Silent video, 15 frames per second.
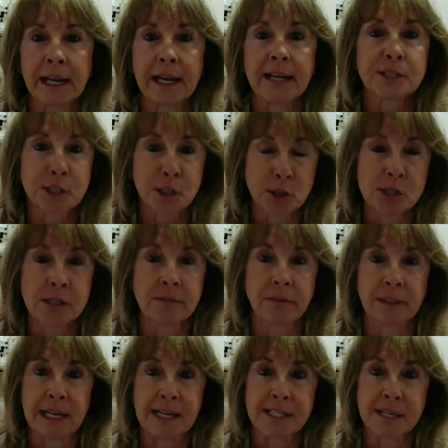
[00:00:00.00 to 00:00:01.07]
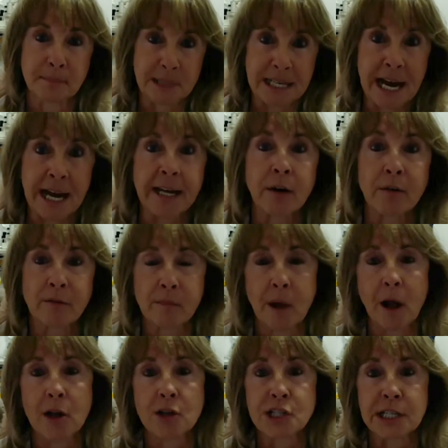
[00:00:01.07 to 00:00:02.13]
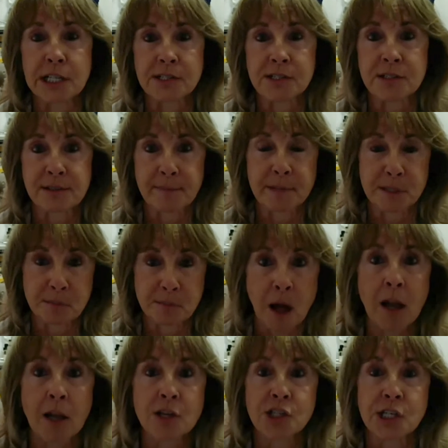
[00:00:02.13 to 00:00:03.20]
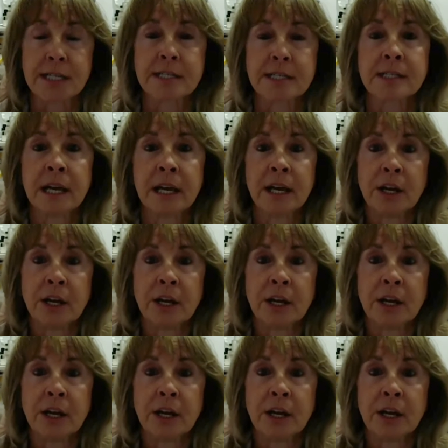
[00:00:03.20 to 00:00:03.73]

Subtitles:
exclusively as a pediatric ophthalmology and strabismologist.